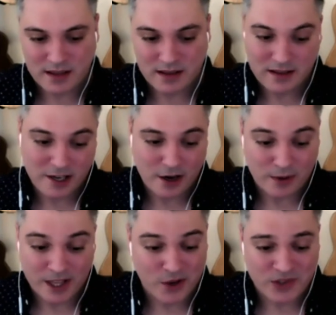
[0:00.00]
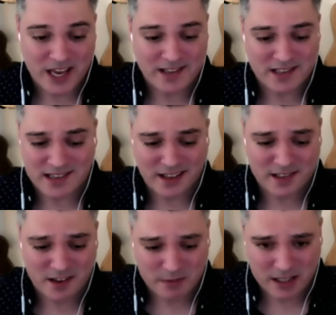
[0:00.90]
You know, in those cases, I
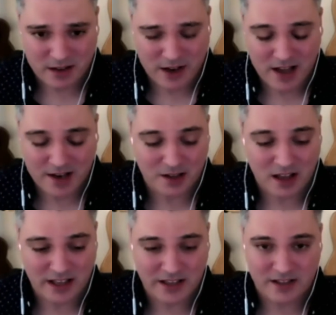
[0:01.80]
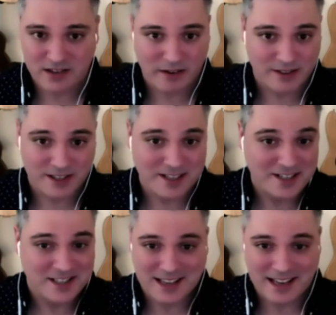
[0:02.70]
consider myself kind of lucky. So
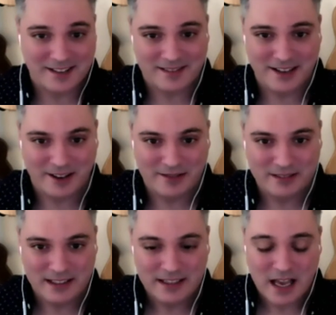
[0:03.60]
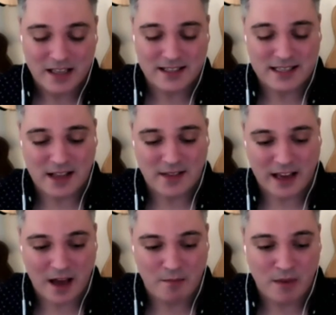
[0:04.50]
just like, you know, it's not like
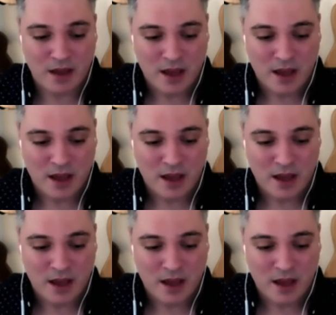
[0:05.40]
I'm